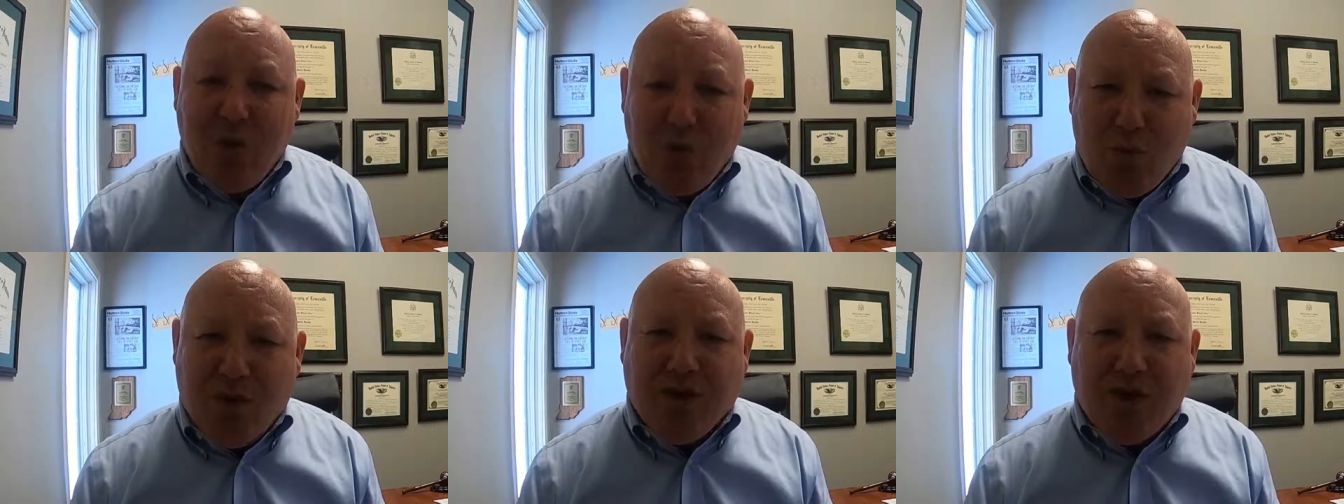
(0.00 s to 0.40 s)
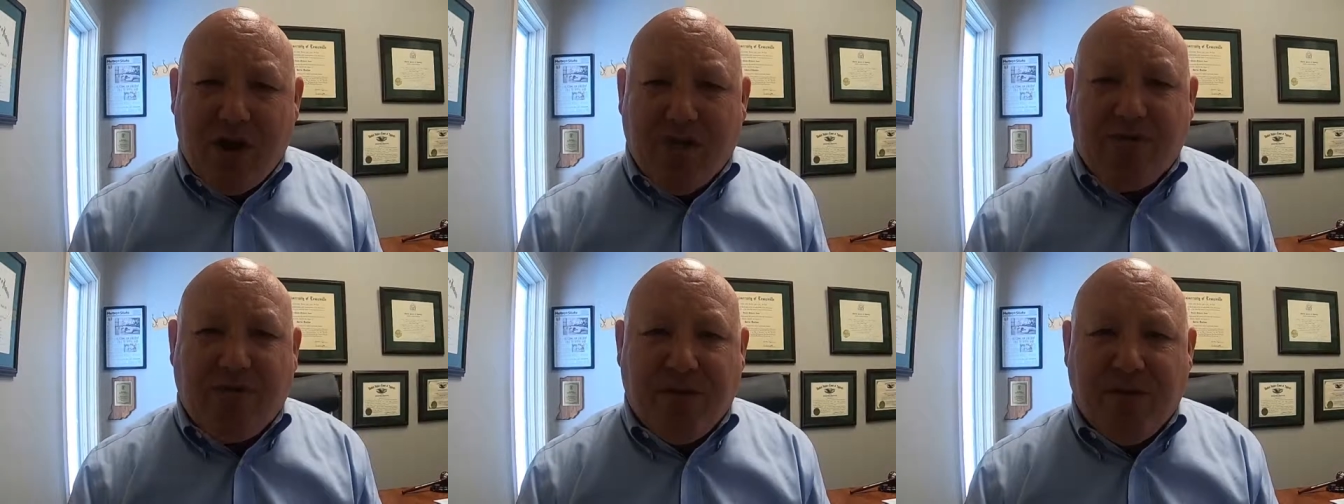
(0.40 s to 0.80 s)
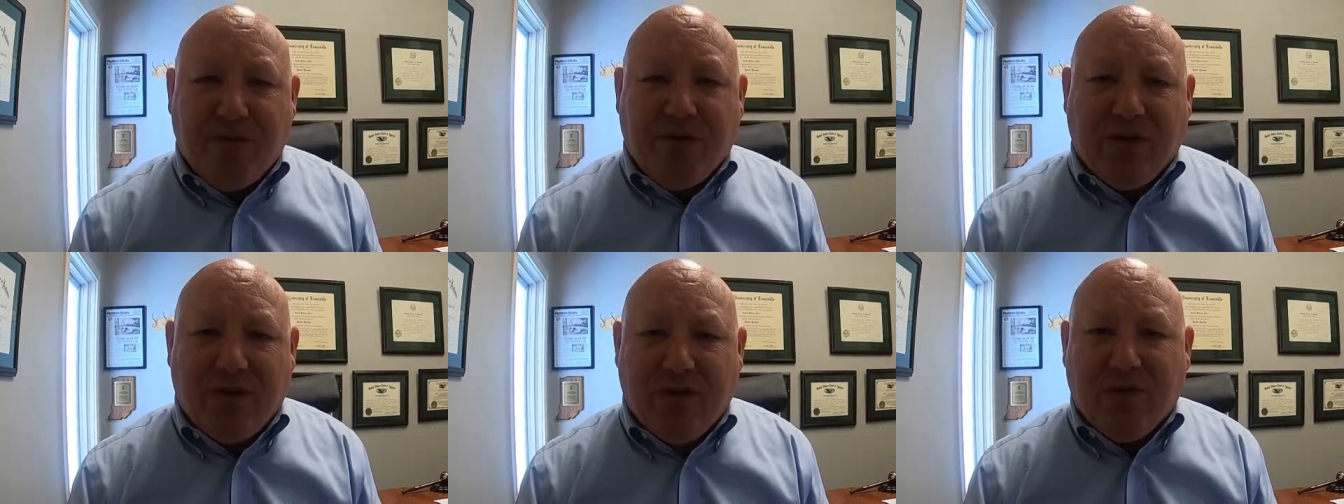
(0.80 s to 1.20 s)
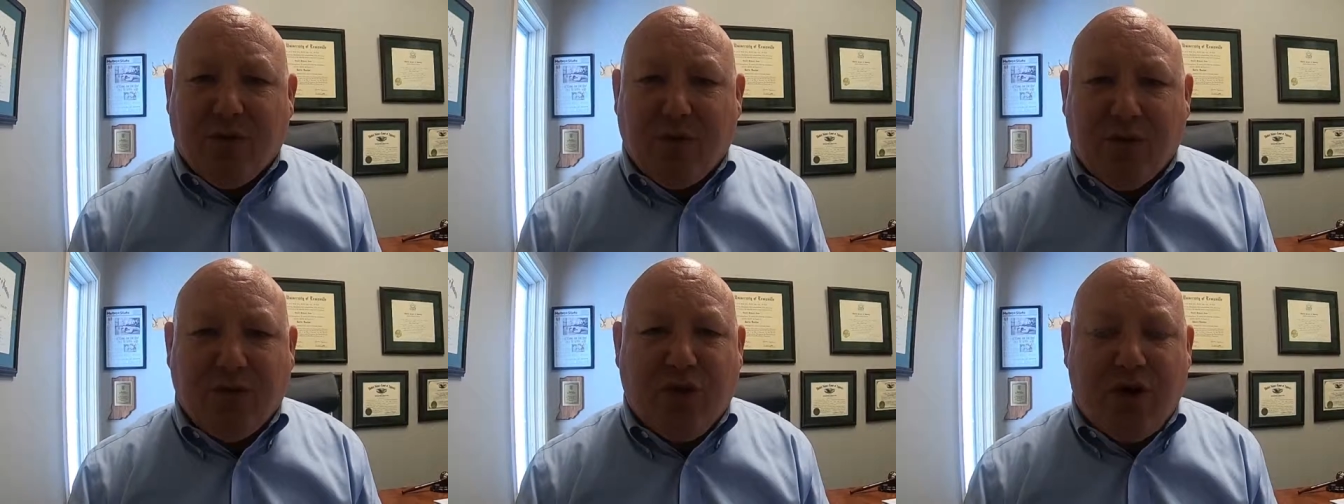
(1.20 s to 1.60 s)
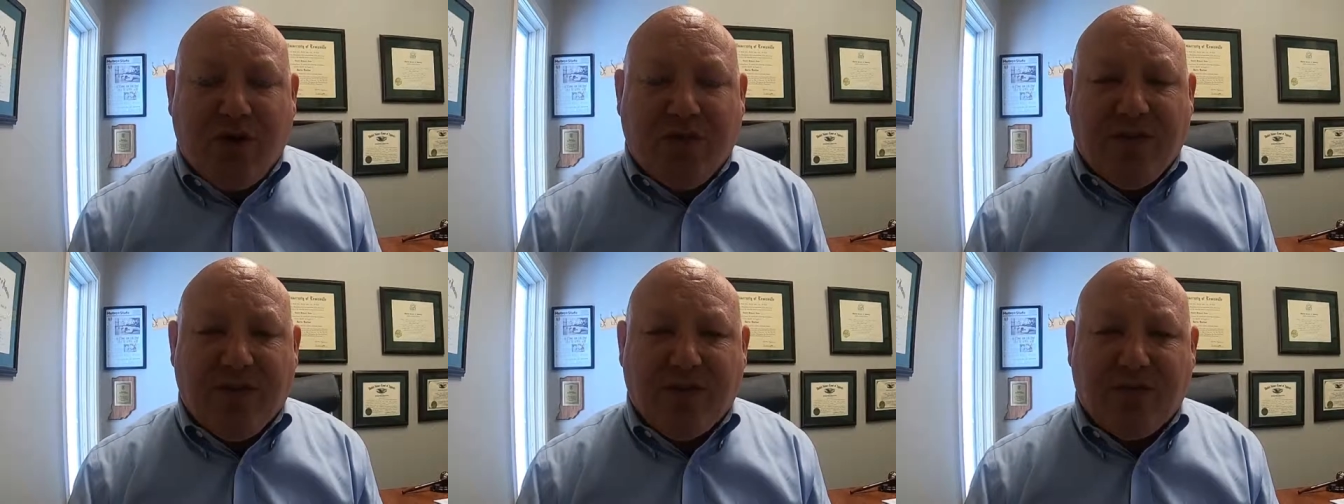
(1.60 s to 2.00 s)
We'll get on the phone together and we'll
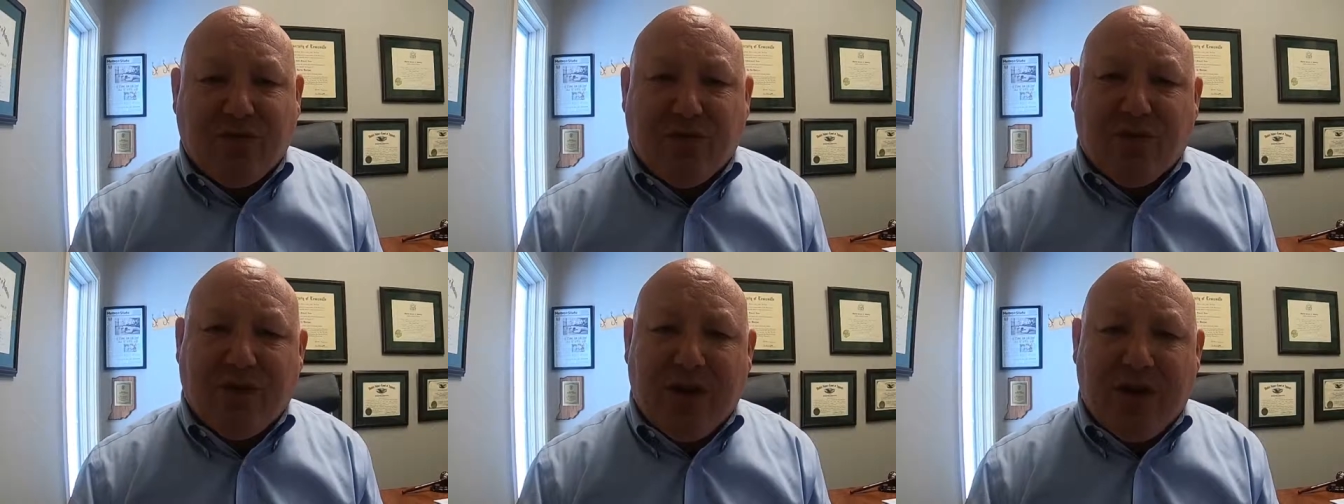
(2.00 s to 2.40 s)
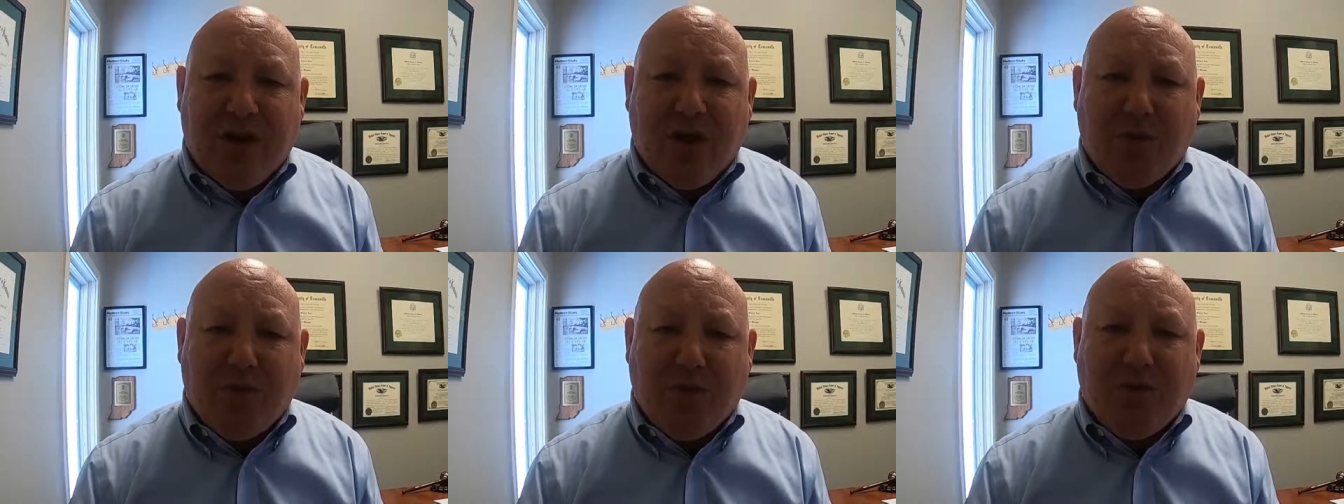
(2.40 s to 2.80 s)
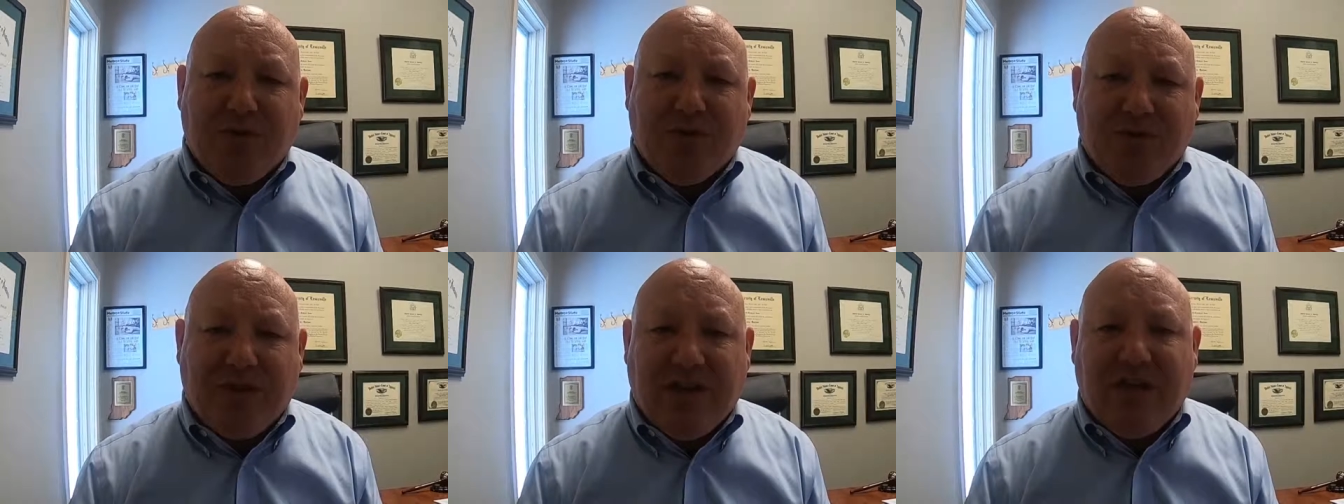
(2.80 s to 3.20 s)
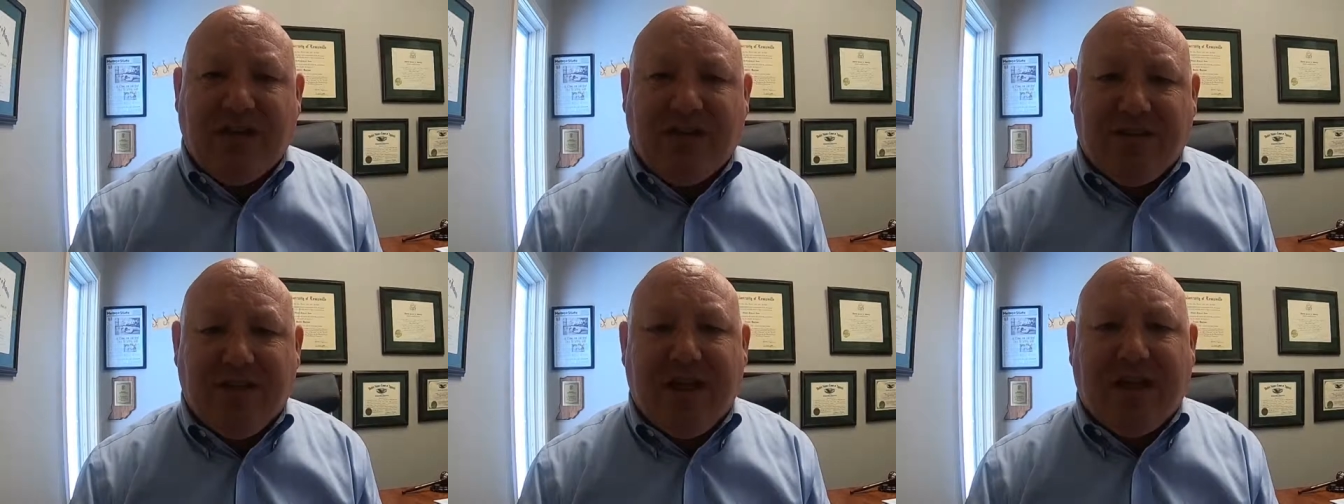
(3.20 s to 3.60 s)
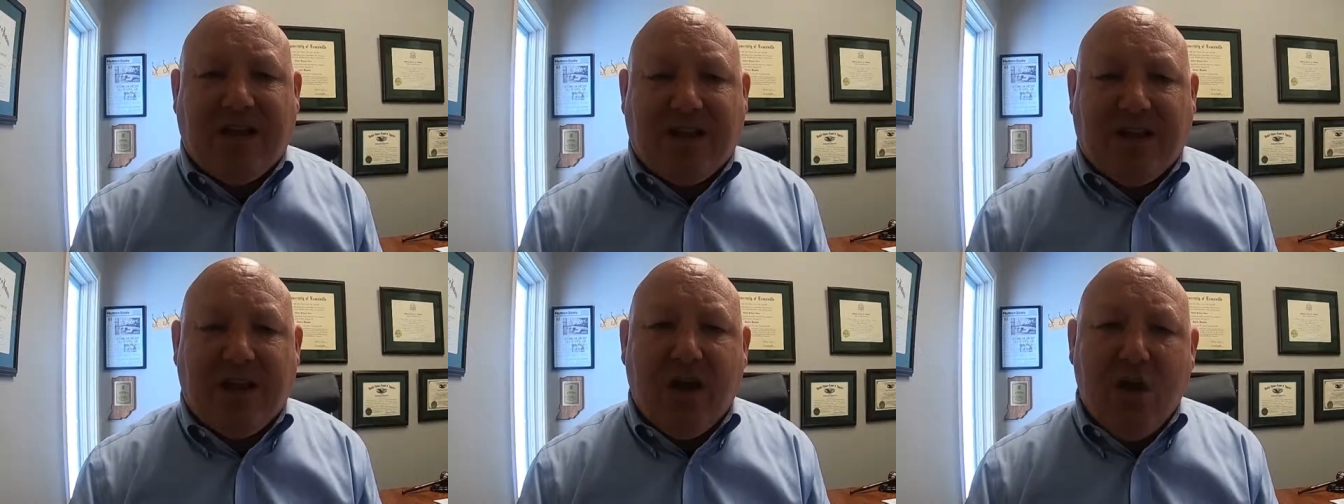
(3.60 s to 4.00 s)
talk things through, and I'll help you understand
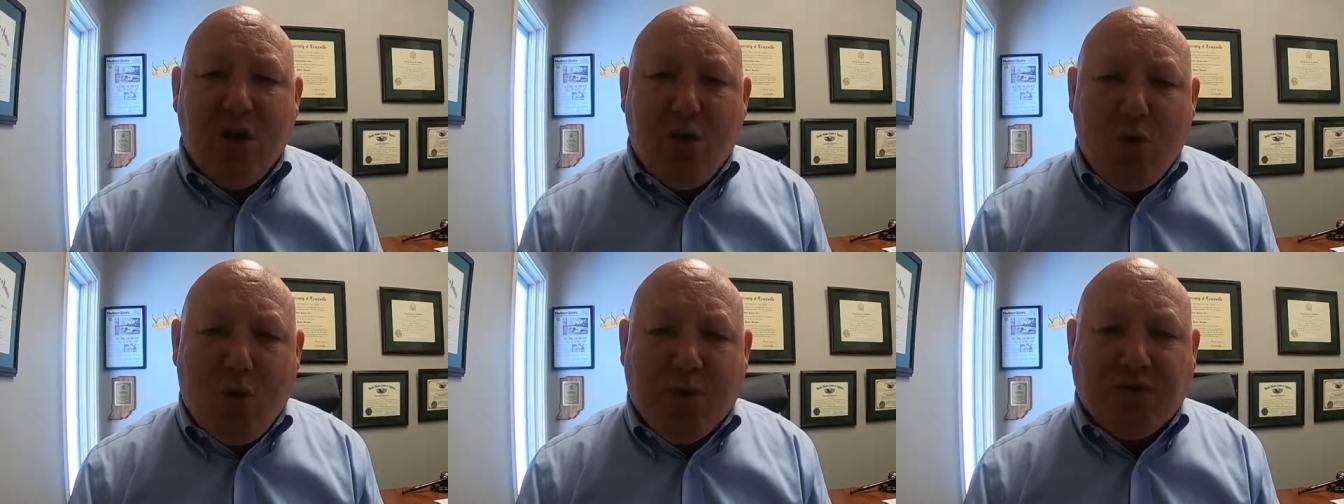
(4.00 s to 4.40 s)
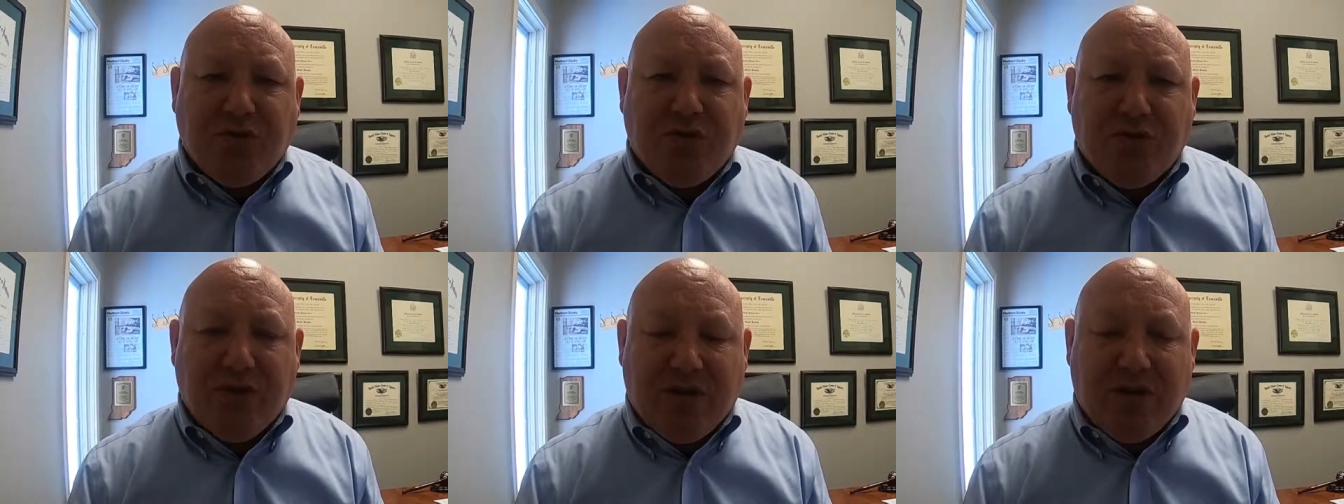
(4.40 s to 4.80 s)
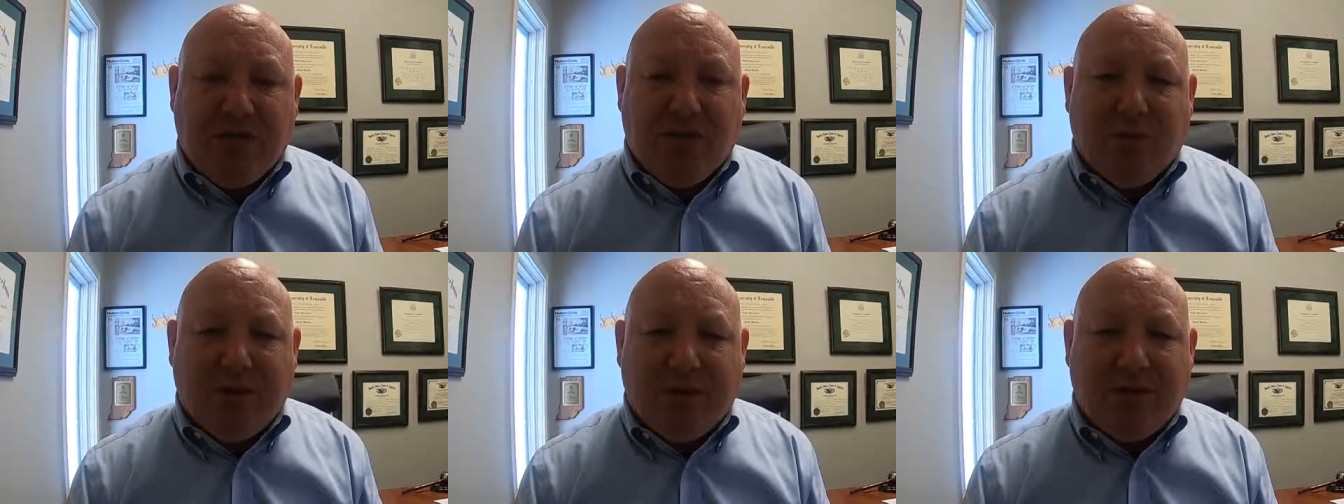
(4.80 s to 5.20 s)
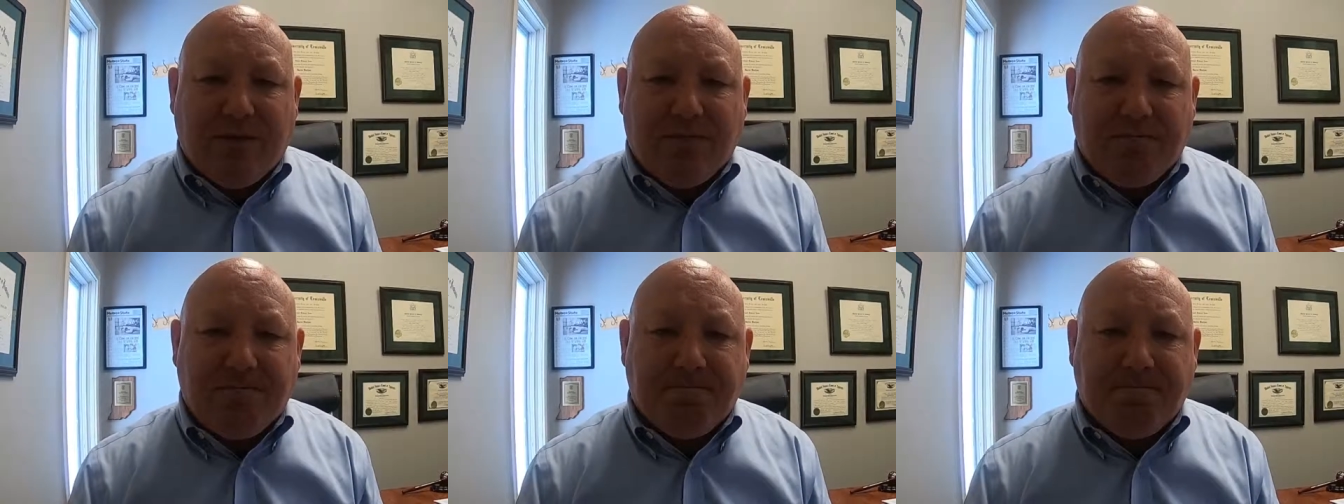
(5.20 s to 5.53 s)
exactly what you're dealing with.